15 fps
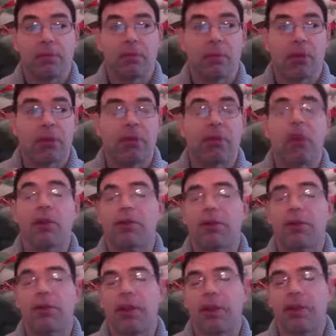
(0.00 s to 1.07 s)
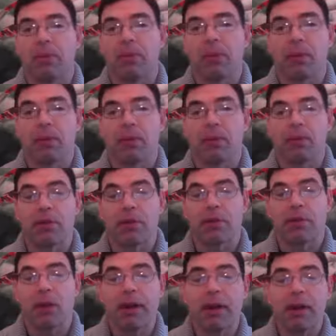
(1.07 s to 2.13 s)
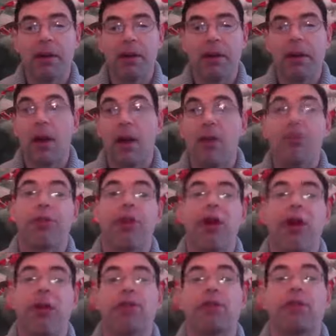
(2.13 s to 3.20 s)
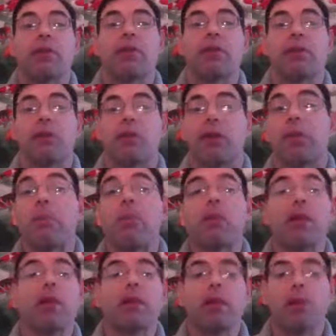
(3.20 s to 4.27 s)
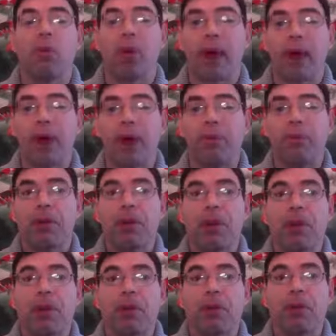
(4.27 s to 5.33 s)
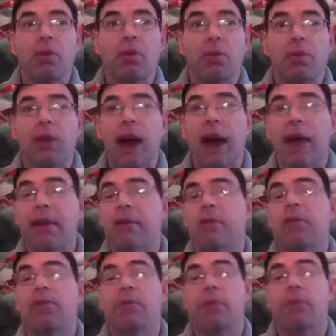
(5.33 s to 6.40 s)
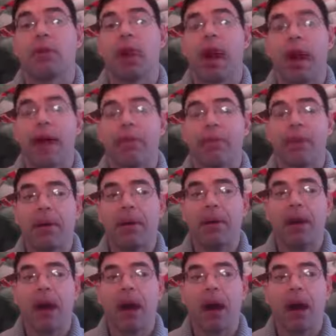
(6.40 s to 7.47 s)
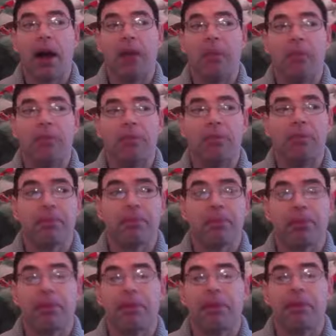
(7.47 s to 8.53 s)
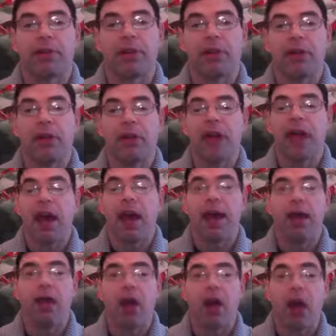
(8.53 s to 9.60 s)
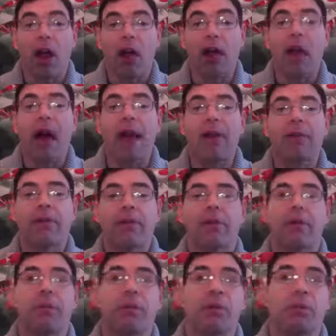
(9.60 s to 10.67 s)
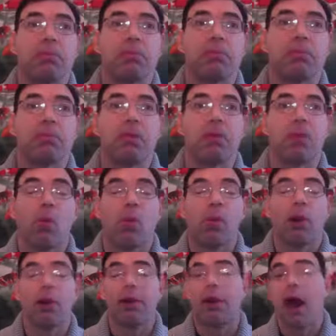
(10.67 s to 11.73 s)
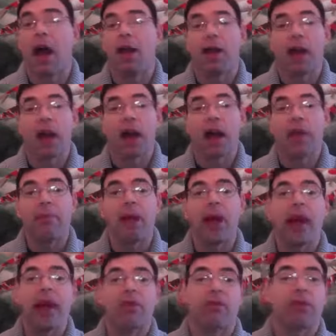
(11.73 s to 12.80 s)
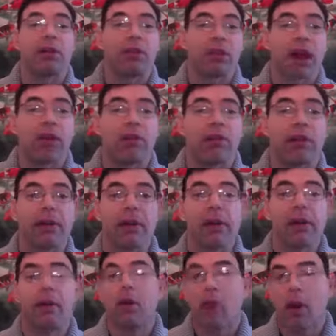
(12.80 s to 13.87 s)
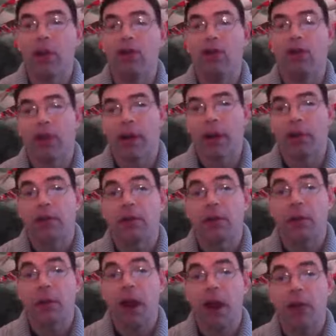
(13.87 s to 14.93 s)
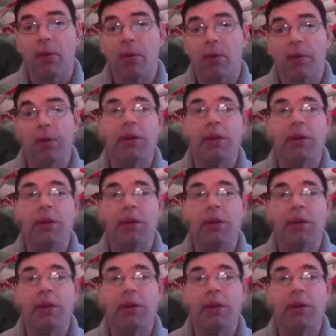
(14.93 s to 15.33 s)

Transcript: totally suppressed at 0.001, her thyroid symptoms went completely away. She was diagnosed with Lyme previously, and a lot of her symptoms were not Lyme, but actually thyroid. Once we corrected the thyroid,